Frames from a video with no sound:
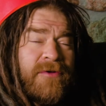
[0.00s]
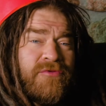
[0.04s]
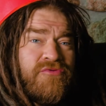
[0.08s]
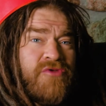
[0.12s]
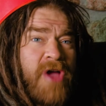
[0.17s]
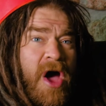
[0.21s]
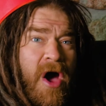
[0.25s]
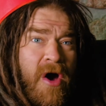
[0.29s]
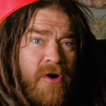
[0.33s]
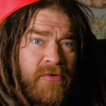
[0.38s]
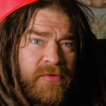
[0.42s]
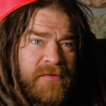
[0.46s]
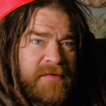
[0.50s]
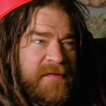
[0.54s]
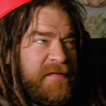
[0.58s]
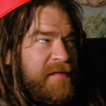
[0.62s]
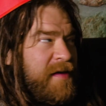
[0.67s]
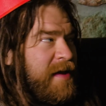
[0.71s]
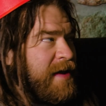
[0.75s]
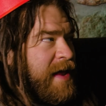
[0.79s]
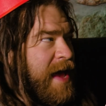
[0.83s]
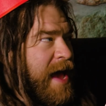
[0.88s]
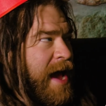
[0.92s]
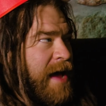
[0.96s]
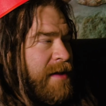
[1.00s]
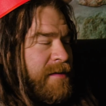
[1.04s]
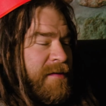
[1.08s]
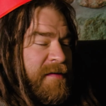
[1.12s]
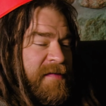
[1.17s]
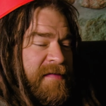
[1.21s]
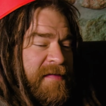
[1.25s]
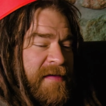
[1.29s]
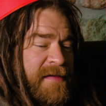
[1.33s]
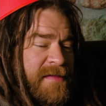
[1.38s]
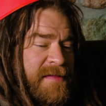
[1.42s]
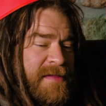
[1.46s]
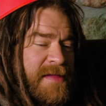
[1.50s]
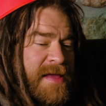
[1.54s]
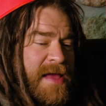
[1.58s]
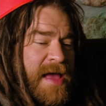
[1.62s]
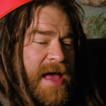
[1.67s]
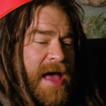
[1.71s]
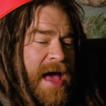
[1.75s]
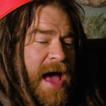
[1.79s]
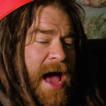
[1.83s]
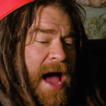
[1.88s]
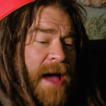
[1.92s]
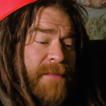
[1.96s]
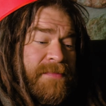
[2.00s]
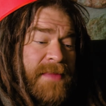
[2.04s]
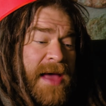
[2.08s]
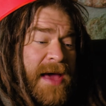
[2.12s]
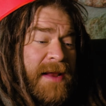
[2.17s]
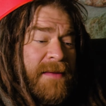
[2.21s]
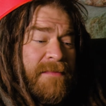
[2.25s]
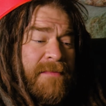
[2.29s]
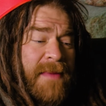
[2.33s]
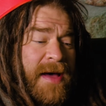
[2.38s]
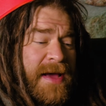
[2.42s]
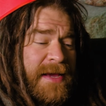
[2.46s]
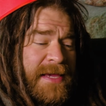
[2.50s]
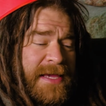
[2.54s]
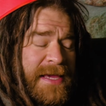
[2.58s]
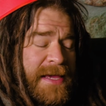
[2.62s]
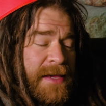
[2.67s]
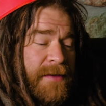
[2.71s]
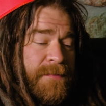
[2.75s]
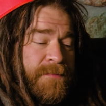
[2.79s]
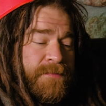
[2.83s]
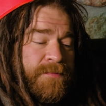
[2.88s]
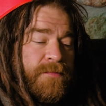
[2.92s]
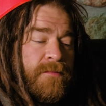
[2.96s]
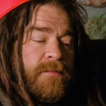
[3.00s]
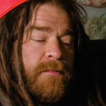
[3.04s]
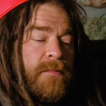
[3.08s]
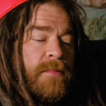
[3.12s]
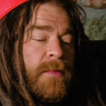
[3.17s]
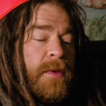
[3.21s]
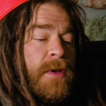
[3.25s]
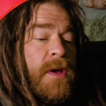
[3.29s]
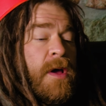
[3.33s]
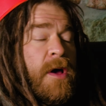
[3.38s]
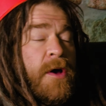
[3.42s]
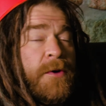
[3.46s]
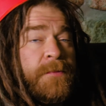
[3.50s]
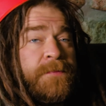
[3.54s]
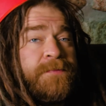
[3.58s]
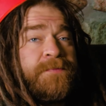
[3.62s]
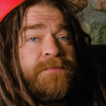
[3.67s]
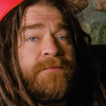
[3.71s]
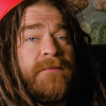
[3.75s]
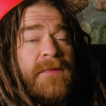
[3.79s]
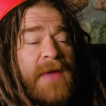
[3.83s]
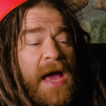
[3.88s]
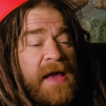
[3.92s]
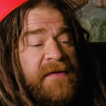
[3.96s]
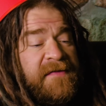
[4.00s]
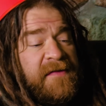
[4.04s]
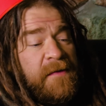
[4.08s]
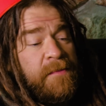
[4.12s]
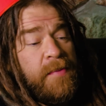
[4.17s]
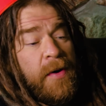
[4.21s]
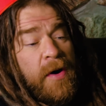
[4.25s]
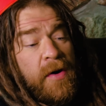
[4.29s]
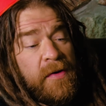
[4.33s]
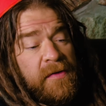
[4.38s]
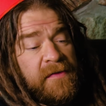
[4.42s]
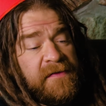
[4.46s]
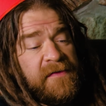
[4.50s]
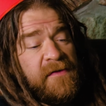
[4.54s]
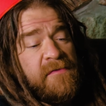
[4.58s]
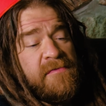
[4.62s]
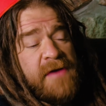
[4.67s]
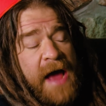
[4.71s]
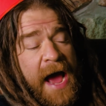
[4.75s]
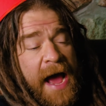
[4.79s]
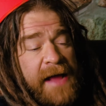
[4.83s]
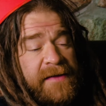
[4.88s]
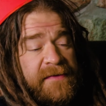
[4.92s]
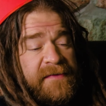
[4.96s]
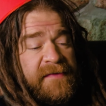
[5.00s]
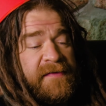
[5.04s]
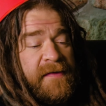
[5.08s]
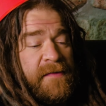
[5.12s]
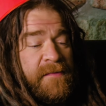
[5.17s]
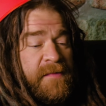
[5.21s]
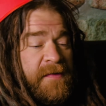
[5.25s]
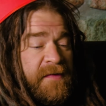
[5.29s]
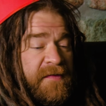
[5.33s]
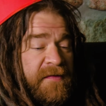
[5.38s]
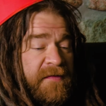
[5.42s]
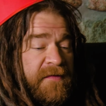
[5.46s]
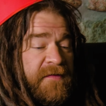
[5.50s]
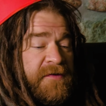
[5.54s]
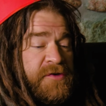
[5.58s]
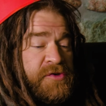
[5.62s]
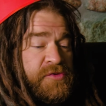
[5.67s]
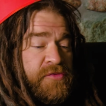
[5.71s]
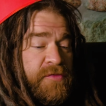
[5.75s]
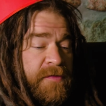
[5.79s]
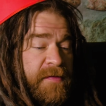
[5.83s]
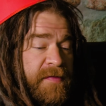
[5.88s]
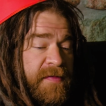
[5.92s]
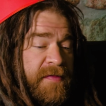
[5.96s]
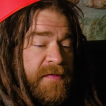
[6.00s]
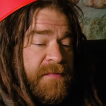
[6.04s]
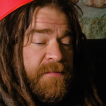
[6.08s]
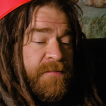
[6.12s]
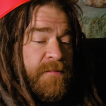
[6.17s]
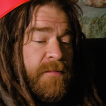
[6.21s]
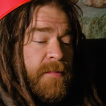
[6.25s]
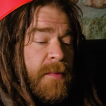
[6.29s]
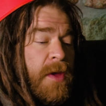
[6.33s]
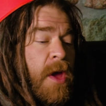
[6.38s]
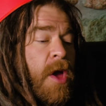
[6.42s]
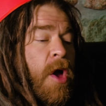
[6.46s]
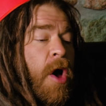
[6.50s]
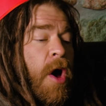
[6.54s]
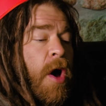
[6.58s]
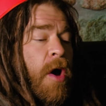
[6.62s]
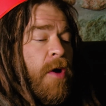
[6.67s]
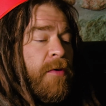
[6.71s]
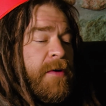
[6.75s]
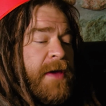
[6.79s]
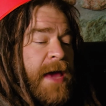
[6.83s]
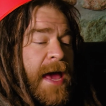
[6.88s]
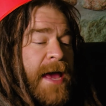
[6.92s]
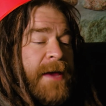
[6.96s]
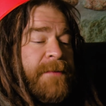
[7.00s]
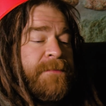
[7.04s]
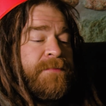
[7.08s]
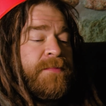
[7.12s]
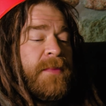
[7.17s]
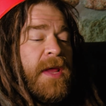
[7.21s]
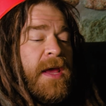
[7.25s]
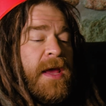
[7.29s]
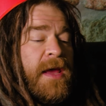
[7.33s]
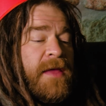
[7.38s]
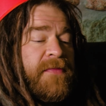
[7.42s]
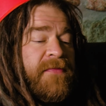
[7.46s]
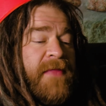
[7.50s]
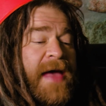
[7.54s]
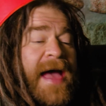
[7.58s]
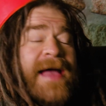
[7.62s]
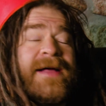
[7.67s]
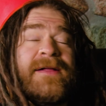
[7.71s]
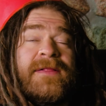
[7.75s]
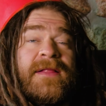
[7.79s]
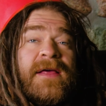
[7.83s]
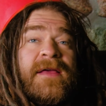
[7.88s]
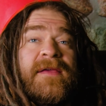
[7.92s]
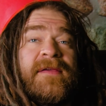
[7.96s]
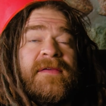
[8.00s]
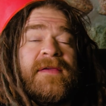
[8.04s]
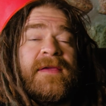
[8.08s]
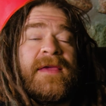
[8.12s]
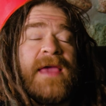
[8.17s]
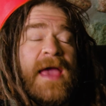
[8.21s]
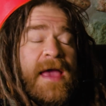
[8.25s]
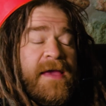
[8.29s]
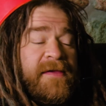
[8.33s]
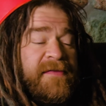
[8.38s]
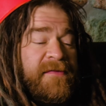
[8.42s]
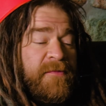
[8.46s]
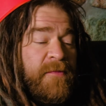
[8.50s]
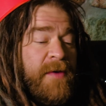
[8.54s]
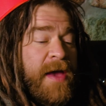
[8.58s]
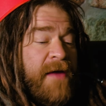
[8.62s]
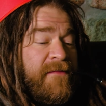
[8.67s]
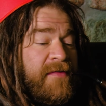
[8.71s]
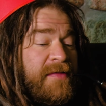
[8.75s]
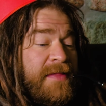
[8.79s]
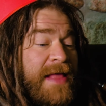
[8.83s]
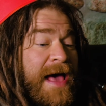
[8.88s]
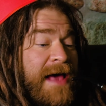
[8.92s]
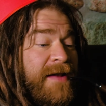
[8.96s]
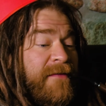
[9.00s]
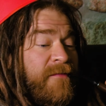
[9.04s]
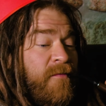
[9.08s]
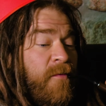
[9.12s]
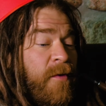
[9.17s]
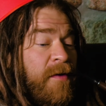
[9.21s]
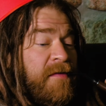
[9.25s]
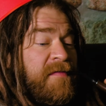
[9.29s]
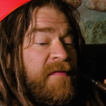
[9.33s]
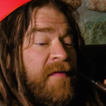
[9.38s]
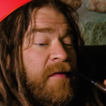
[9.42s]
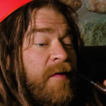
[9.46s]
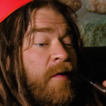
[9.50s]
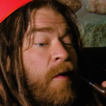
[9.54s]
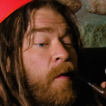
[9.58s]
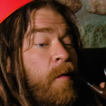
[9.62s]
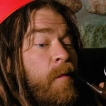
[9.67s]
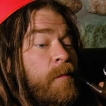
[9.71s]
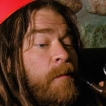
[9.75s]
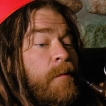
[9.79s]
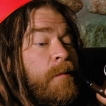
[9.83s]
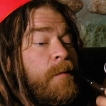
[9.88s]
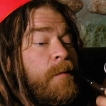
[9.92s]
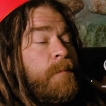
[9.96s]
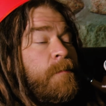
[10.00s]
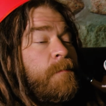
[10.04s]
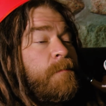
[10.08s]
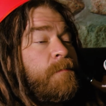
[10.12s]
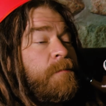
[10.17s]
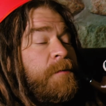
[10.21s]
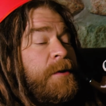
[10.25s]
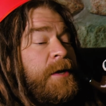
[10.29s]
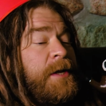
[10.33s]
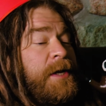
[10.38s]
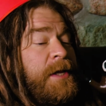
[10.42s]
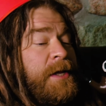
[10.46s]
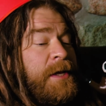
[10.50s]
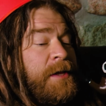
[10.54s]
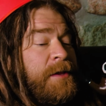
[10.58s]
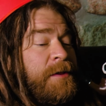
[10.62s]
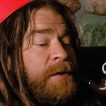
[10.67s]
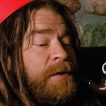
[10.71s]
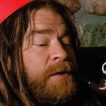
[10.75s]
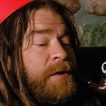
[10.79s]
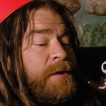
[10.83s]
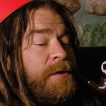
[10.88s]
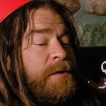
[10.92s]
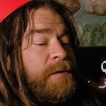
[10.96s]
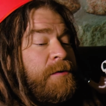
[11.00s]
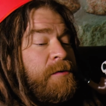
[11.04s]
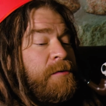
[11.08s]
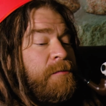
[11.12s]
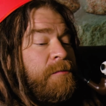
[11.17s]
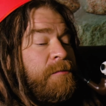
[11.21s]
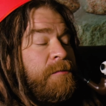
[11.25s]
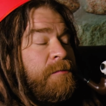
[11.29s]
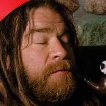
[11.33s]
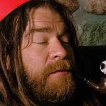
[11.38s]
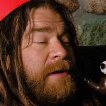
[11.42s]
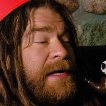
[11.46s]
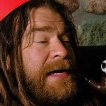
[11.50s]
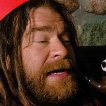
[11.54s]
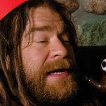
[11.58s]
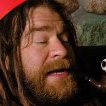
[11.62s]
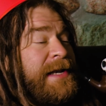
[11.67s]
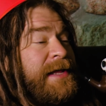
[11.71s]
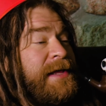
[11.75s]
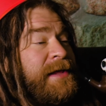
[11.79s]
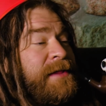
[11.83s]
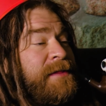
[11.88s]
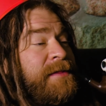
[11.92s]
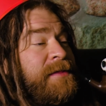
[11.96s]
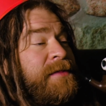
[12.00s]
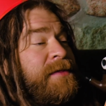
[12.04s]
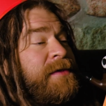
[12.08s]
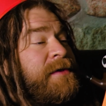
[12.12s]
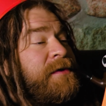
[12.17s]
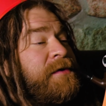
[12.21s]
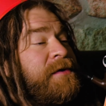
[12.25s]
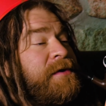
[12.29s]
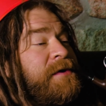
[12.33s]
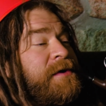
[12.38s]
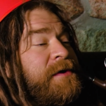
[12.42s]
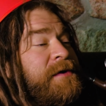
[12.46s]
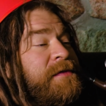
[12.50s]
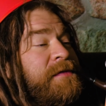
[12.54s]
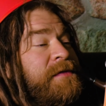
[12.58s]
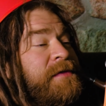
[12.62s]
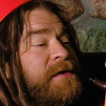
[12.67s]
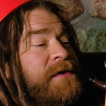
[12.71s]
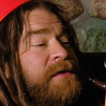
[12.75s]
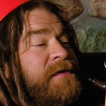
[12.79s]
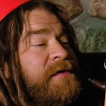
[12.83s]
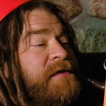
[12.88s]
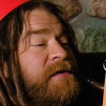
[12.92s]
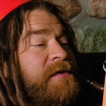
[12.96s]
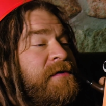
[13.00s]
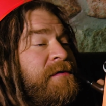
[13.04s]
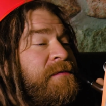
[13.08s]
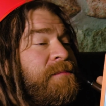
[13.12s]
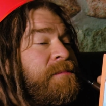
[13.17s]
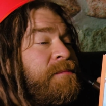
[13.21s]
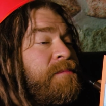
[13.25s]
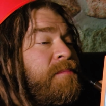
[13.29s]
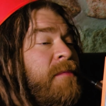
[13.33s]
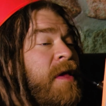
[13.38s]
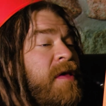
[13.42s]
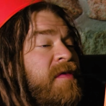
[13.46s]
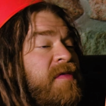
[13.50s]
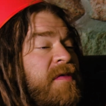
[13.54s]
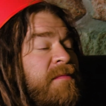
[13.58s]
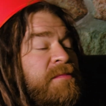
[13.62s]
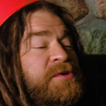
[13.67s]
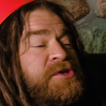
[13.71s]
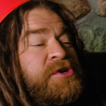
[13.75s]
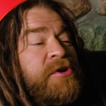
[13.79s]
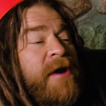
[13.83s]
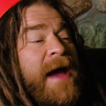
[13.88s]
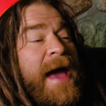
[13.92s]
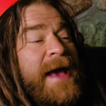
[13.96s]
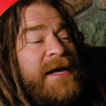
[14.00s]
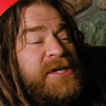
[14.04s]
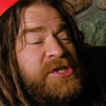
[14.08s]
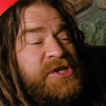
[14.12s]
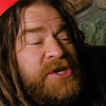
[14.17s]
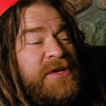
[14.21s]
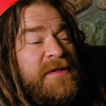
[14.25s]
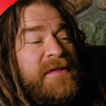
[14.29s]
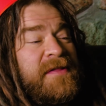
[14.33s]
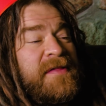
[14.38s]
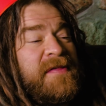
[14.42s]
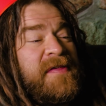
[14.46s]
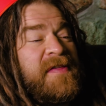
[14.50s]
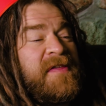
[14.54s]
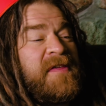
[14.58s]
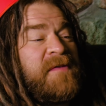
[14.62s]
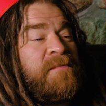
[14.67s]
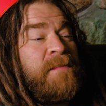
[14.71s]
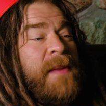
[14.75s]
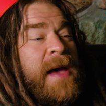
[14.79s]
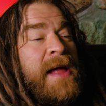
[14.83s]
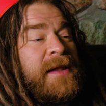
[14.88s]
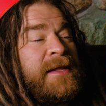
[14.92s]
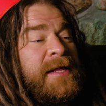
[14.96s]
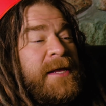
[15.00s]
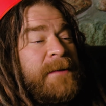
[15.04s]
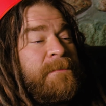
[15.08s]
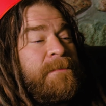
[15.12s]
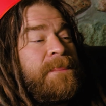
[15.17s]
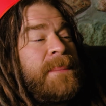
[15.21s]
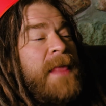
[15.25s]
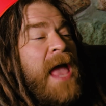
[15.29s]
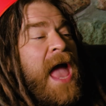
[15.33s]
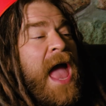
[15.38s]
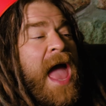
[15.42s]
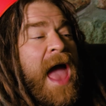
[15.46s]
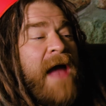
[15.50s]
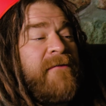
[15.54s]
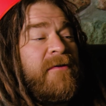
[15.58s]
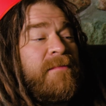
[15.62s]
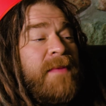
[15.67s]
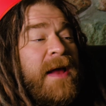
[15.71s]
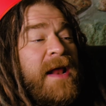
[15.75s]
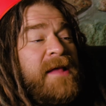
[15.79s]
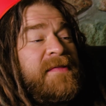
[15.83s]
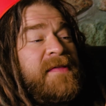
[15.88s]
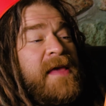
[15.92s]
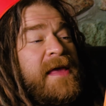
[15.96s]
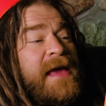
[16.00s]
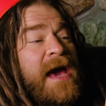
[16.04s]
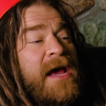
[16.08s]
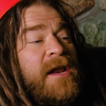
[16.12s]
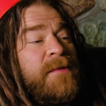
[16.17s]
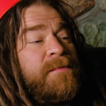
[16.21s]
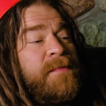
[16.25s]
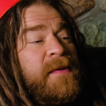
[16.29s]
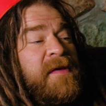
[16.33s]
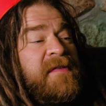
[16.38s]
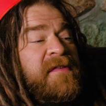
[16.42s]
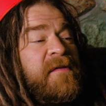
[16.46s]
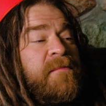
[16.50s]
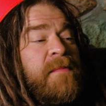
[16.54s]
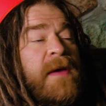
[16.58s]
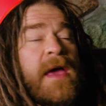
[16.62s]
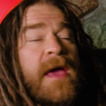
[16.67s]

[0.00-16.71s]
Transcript: don't know," said Allison. "I'm not a monkey." "Oh, I suppose you're not," said Mrs. Jules. "Okay, in that case, we have a lot of work to do. Reading, writing, addition, subtraction, spelling. Everybody take out a piece of